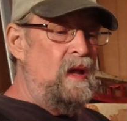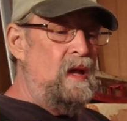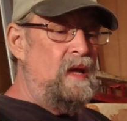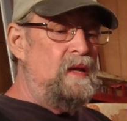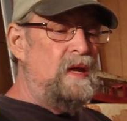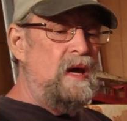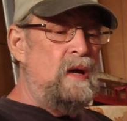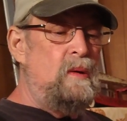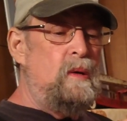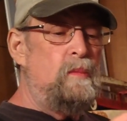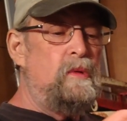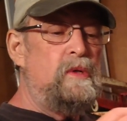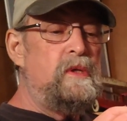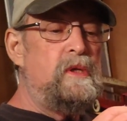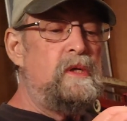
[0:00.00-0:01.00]
And now I'm
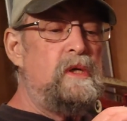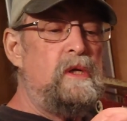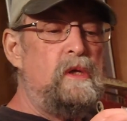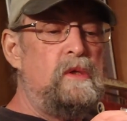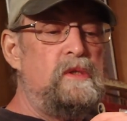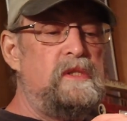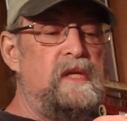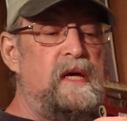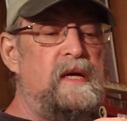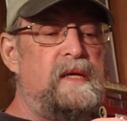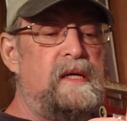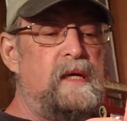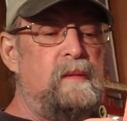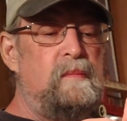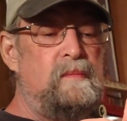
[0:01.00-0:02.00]
going to close that
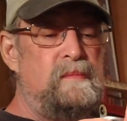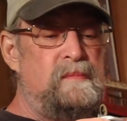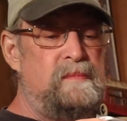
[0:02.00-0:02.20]
up,